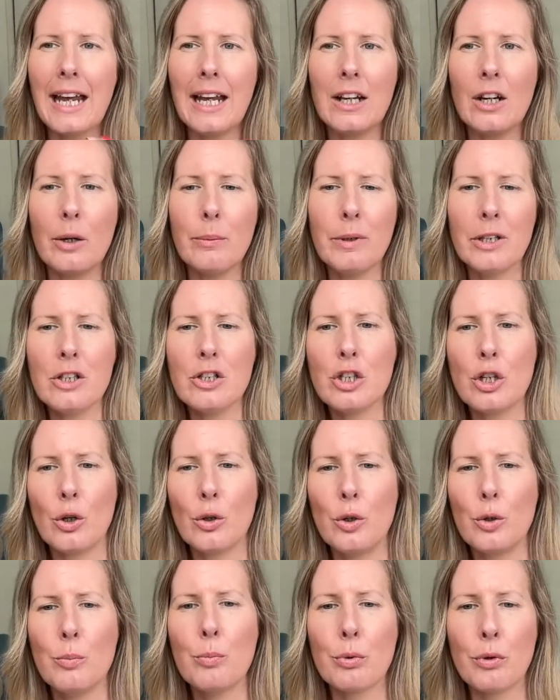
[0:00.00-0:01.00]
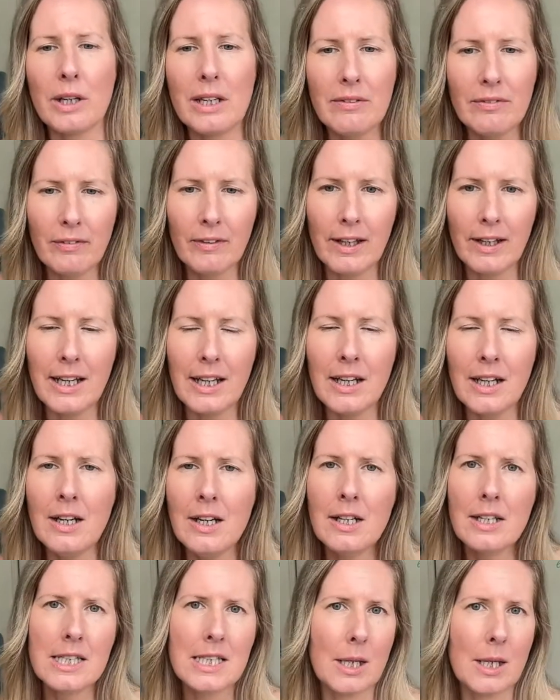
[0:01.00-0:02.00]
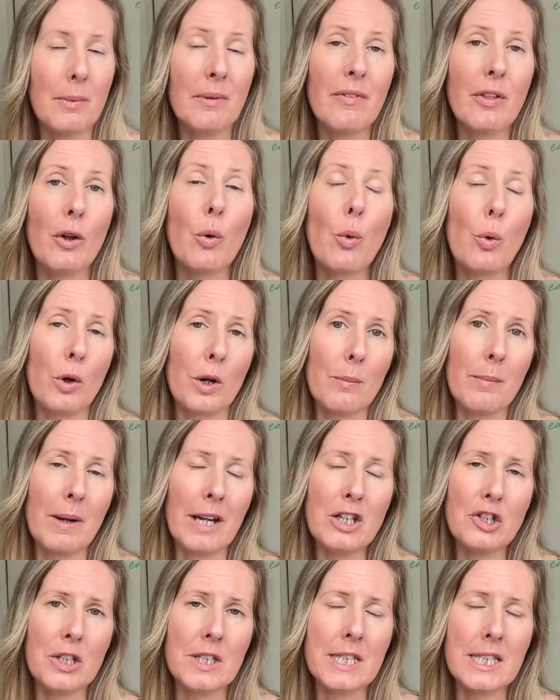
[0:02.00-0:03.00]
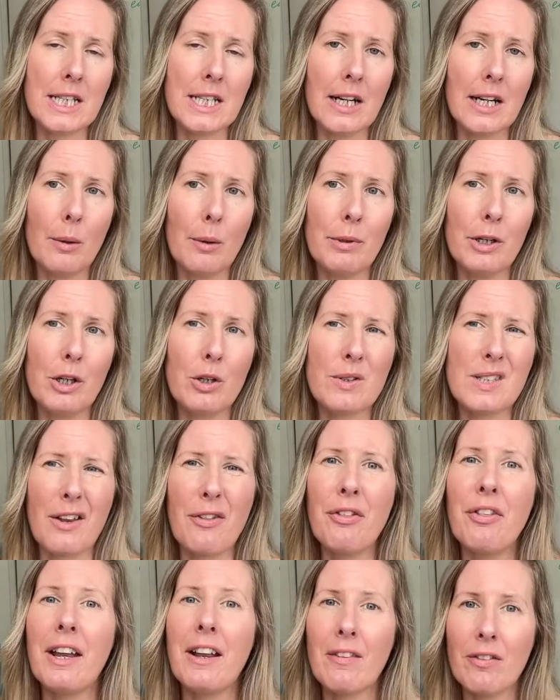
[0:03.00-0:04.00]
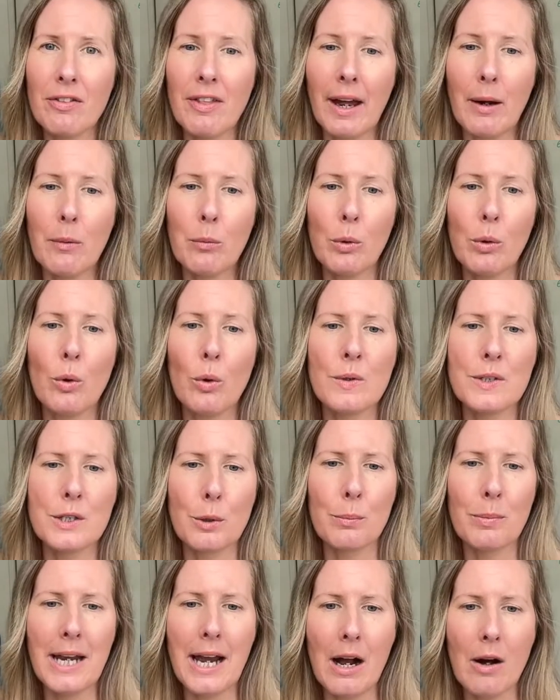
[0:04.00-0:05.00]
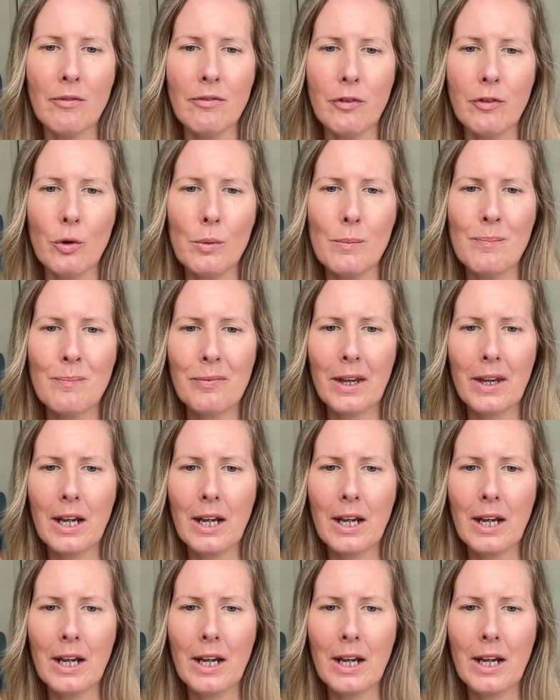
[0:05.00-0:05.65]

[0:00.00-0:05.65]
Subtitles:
And I'm going to show you briefly some of the automation setup because I think that will also be helpful.